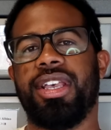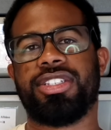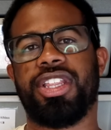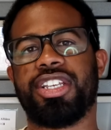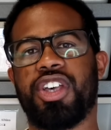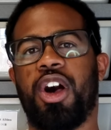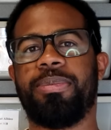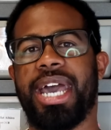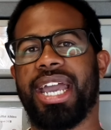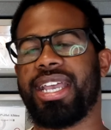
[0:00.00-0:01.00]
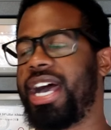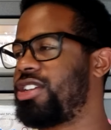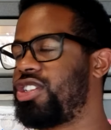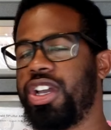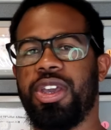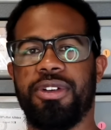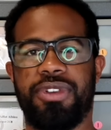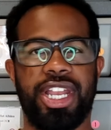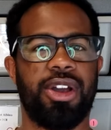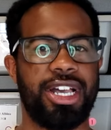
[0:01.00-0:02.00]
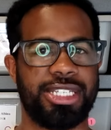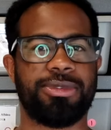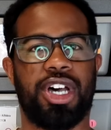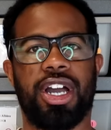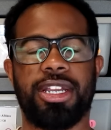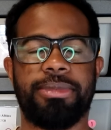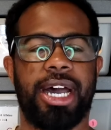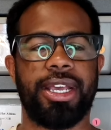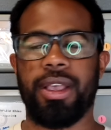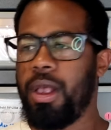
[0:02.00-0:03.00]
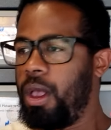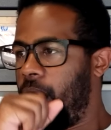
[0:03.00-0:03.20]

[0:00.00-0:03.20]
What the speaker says: So this holdback, I'll show you a video as I'm talking about it.